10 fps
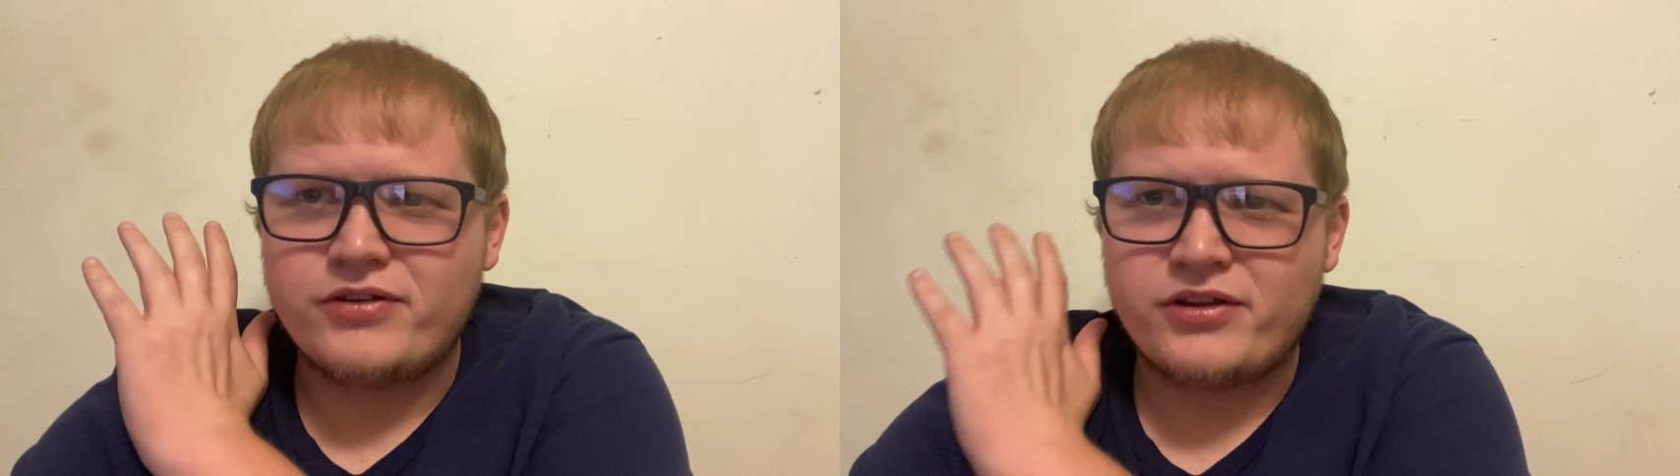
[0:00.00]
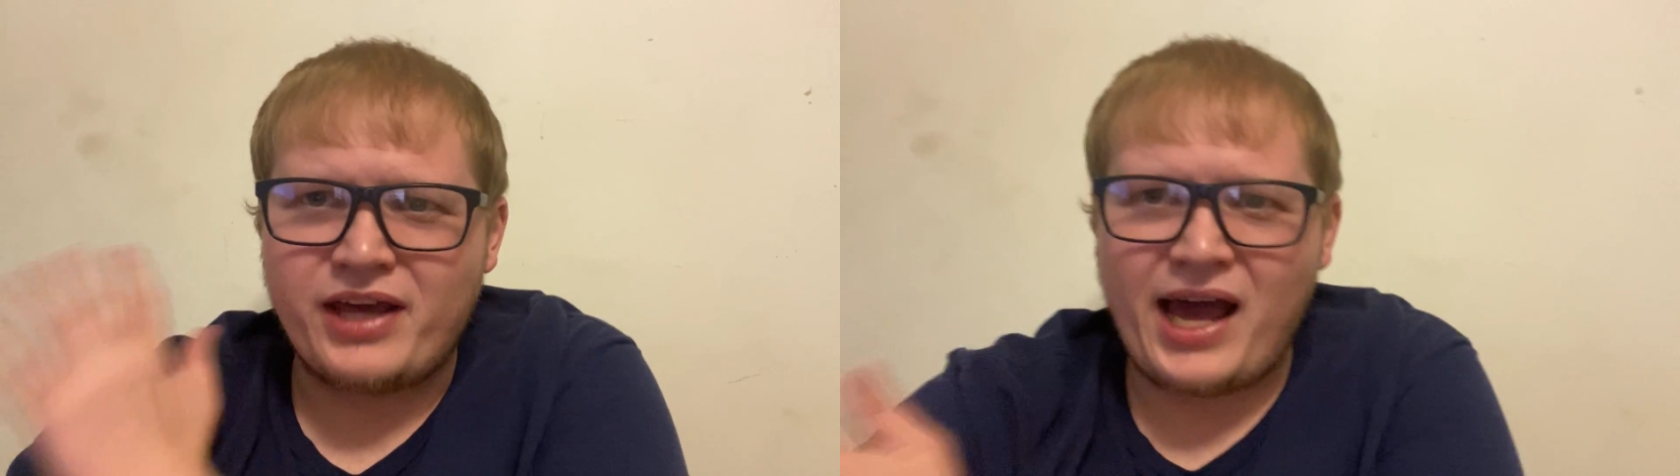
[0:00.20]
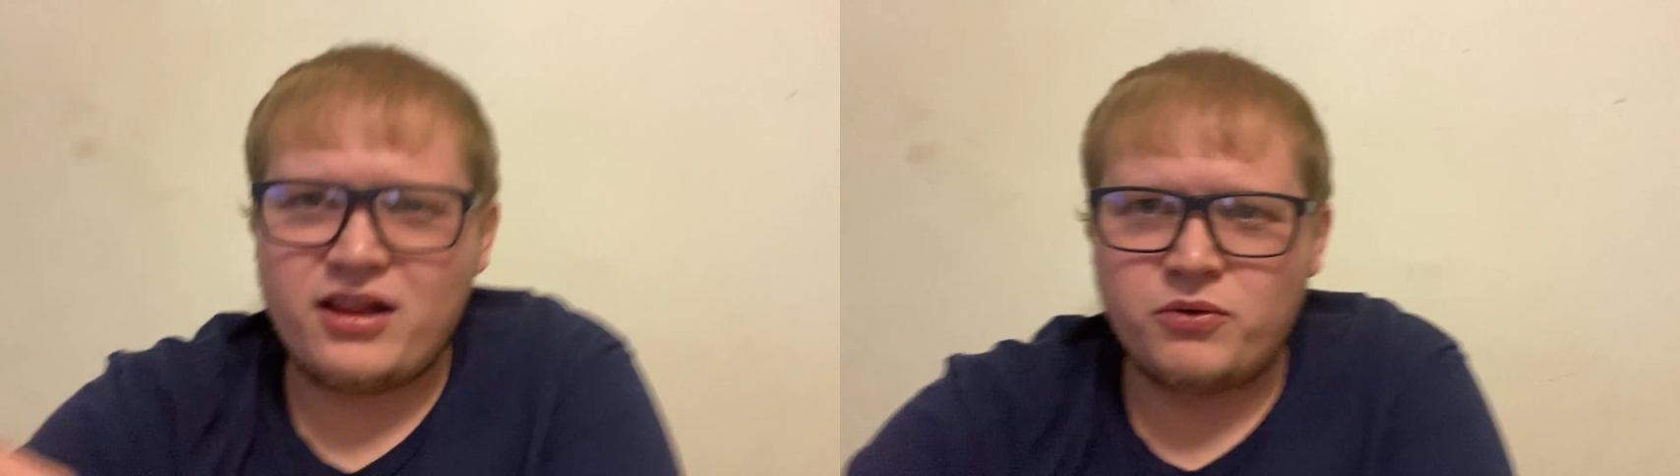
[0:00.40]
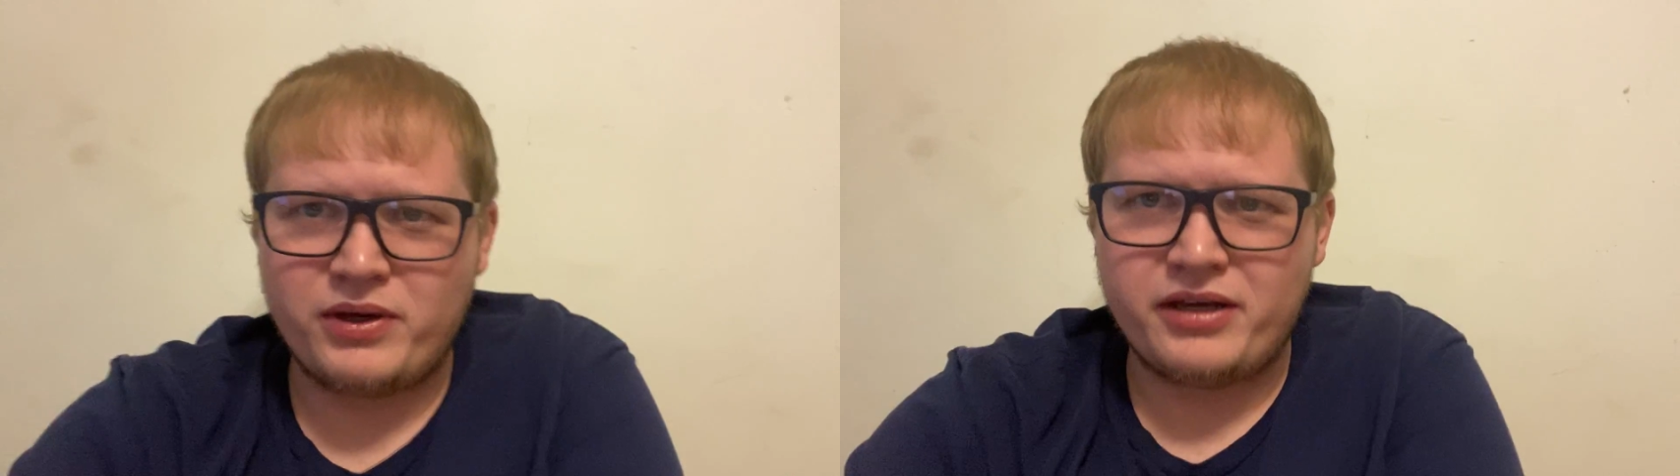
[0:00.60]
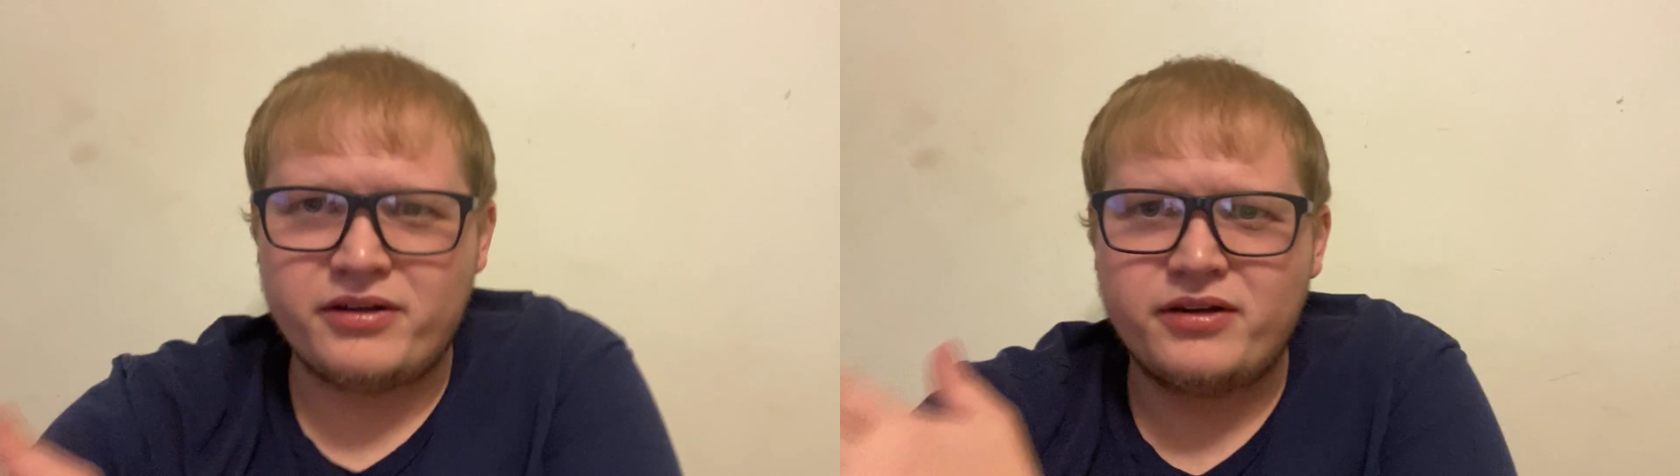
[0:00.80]
the
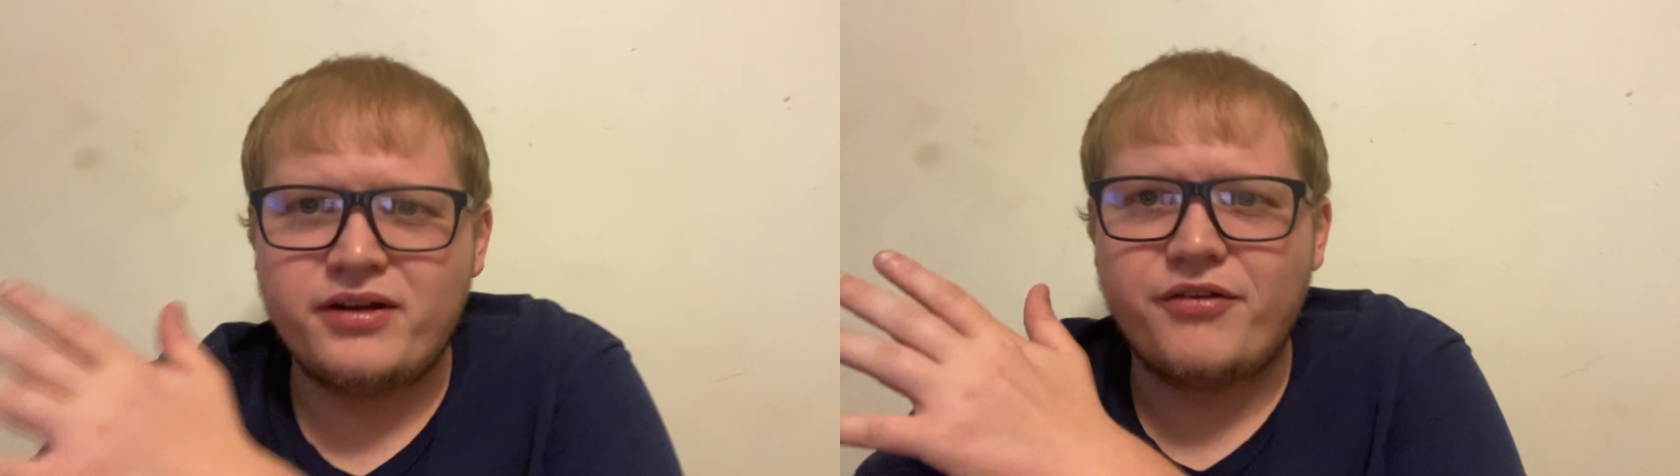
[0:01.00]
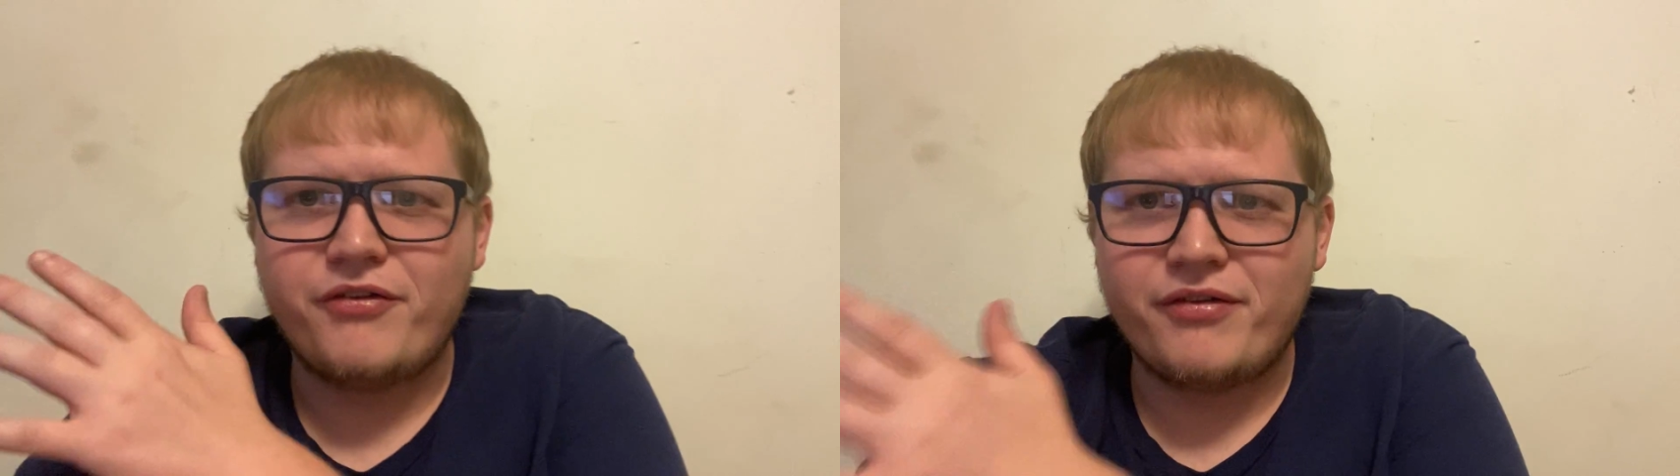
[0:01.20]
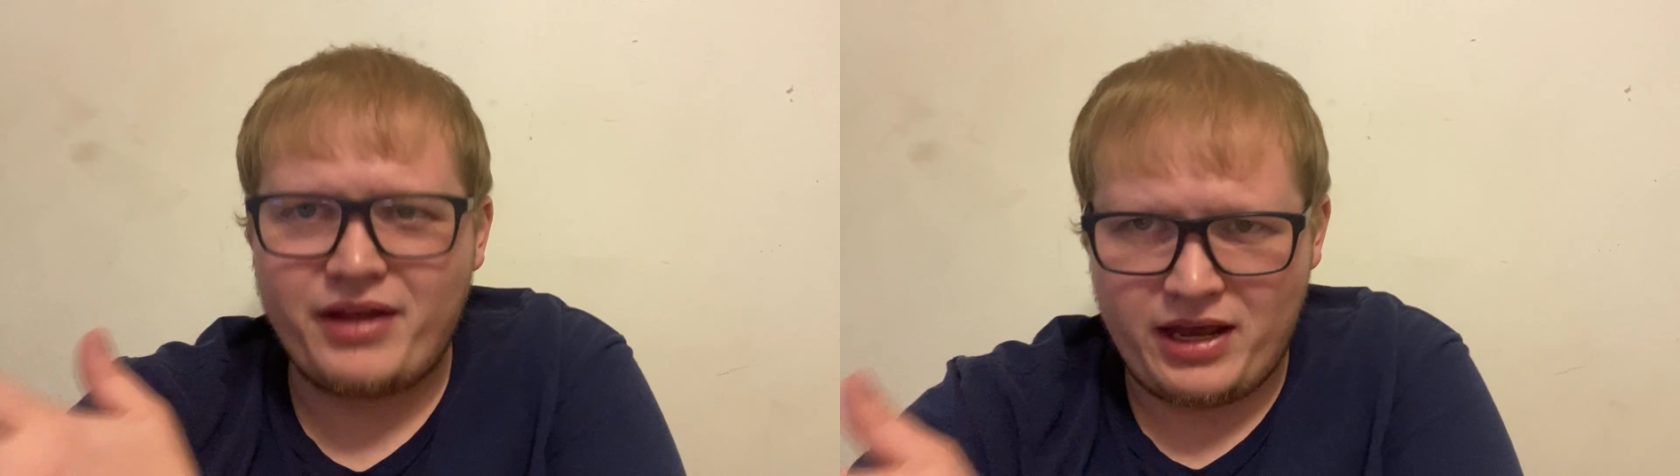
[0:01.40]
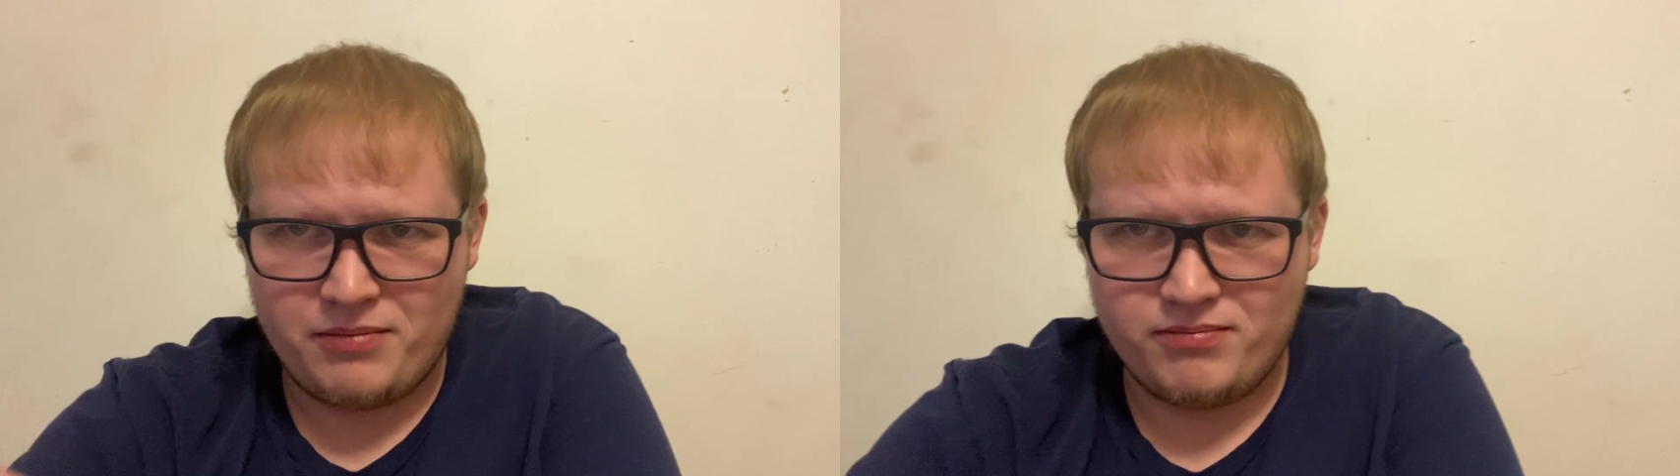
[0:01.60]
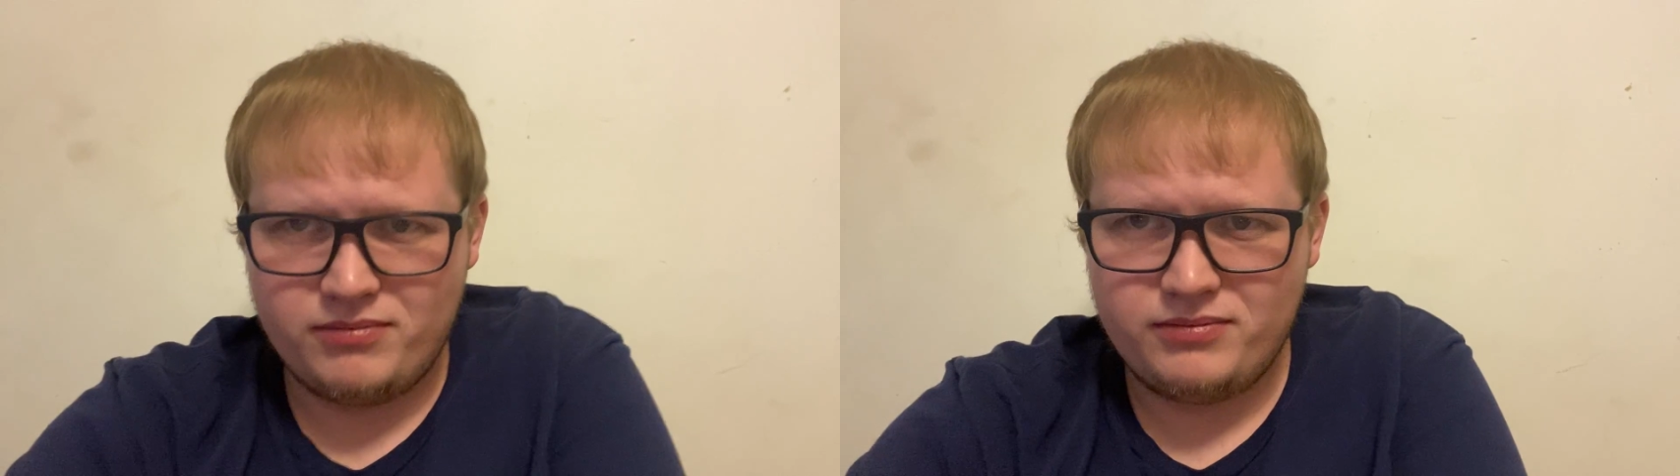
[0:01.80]
Halloween name.